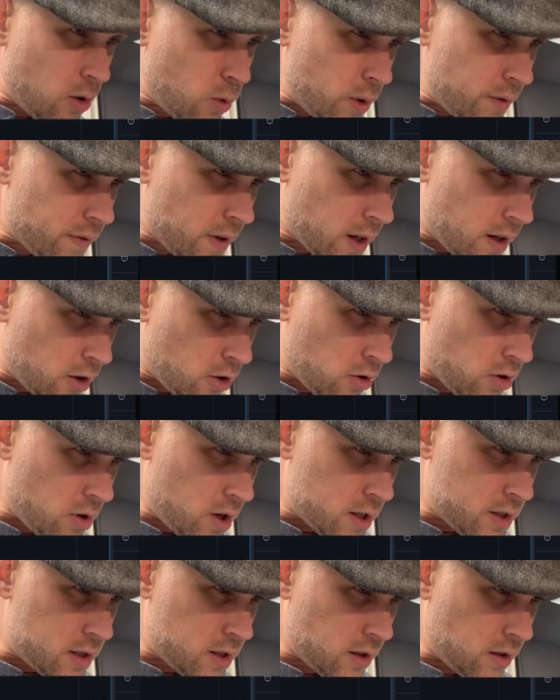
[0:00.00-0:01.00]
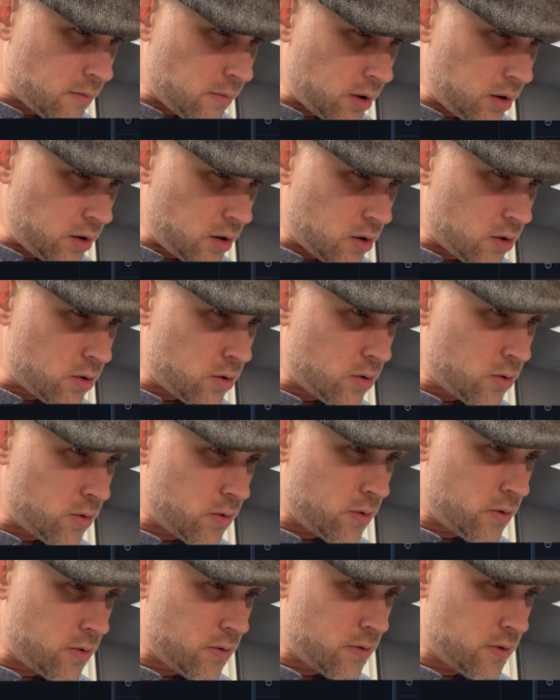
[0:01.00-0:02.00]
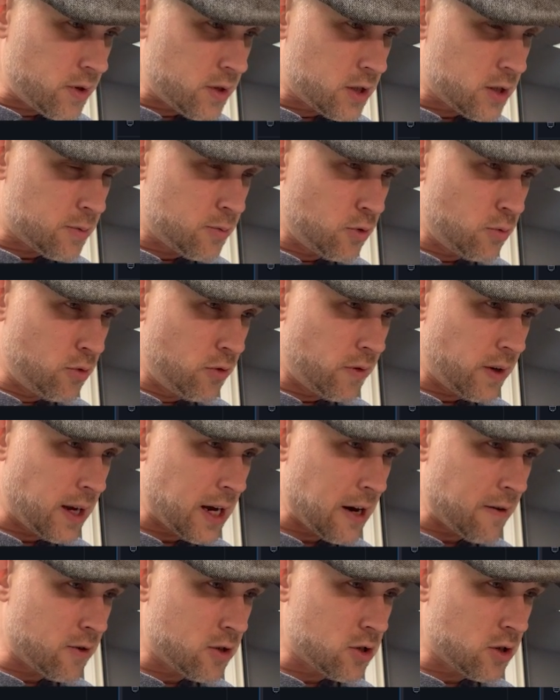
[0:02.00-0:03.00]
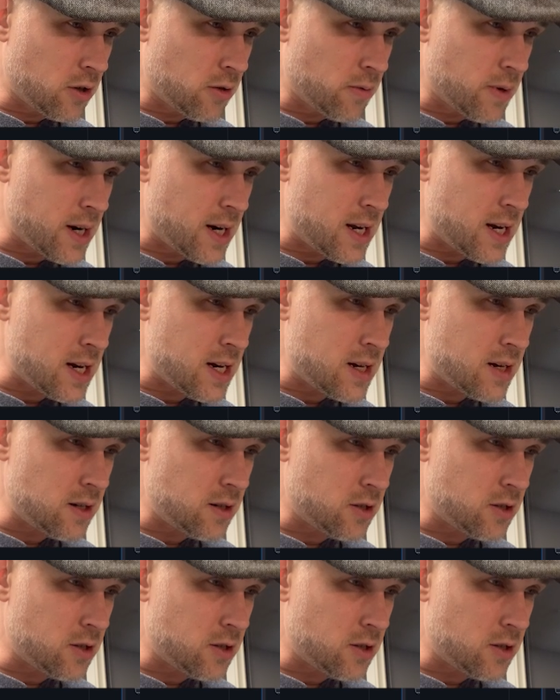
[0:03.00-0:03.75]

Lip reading: We've got a crossing below the smooth moving average already,